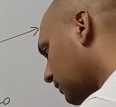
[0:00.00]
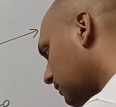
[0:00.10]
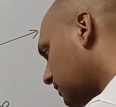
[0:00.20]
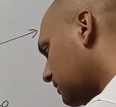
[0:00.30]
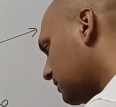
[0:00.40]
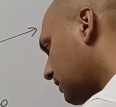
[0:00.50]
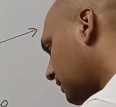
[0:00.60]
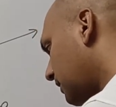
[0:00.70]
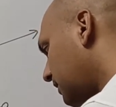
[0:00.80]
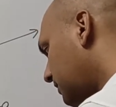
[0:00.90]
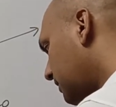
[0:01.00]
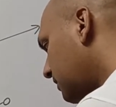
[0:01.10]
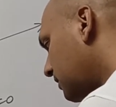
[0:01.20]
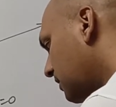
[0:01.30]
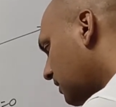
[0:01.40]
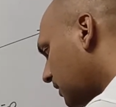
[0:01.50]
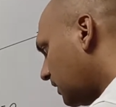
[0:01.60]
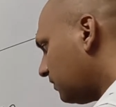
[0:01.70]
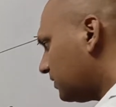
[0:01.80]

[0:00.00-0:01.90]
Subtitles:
This is the condition if